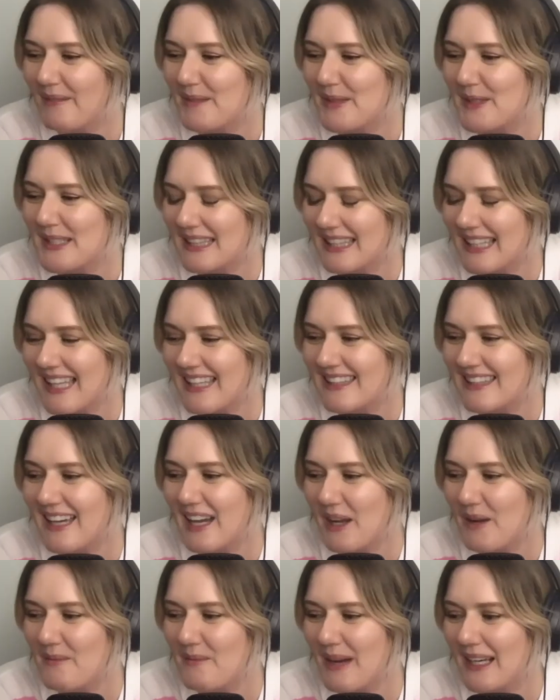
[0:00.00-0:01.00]
I'm glad that
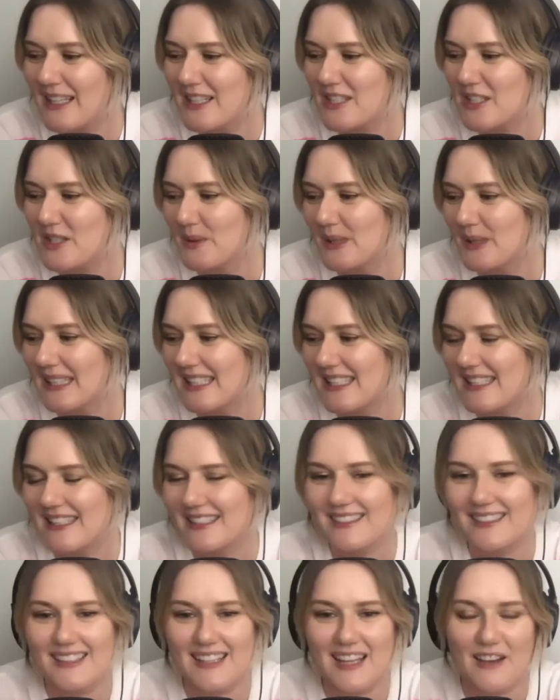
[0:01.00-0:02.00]
I managed to elicit
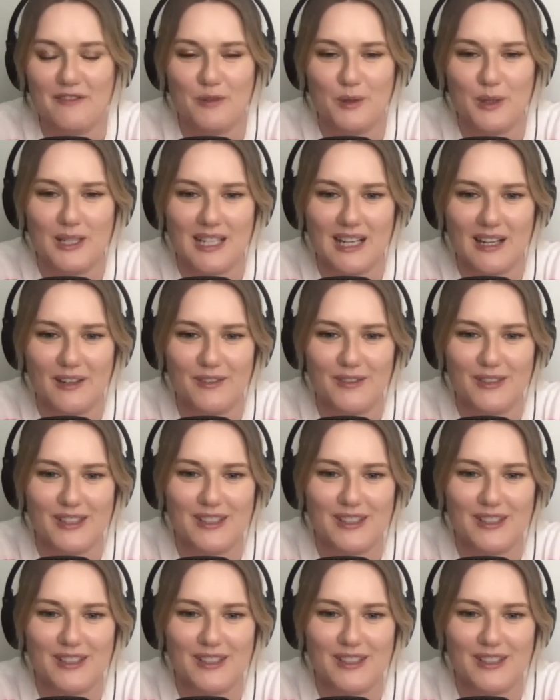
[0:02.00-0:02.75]
the F word out of you. I'm